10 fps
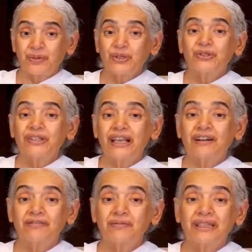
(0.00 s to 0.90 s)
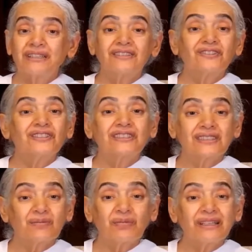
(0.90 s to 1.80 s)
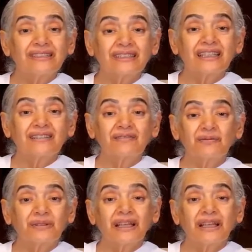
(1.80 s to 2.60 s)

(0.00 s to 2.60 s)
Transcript: pure love means just simply to give